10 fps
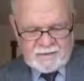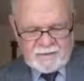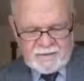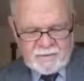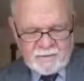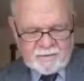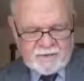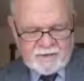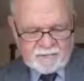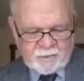Then the
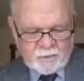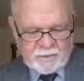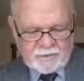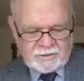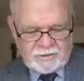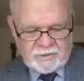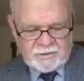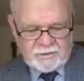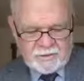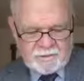woman left her water
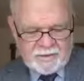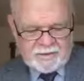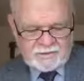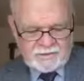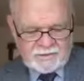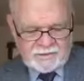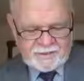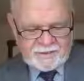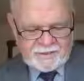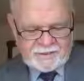jar and went back to the
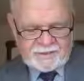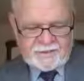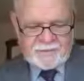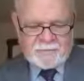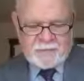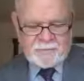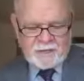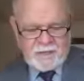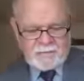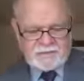city. She said to the people,
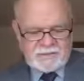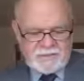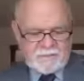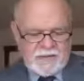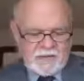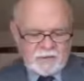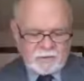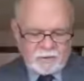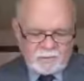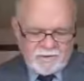come and see a man who
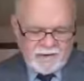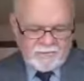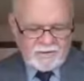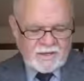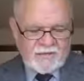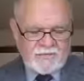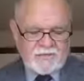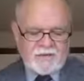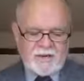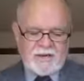told me everything I've
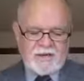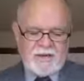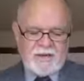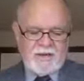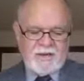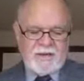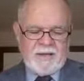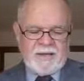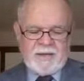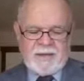ever done.
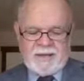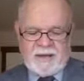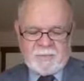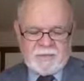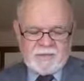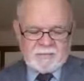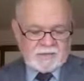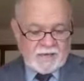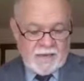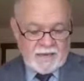He cannot be the
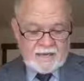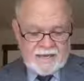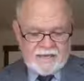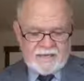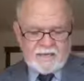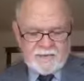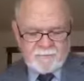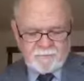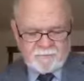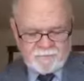Messiah, can he?
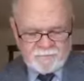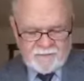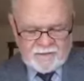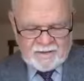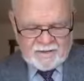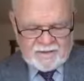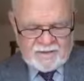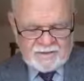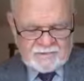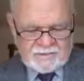They
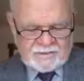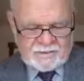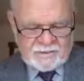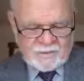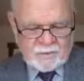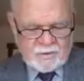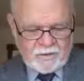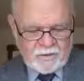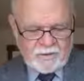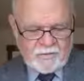left the city and
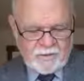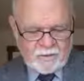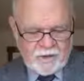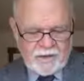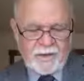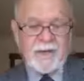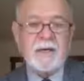were on their way.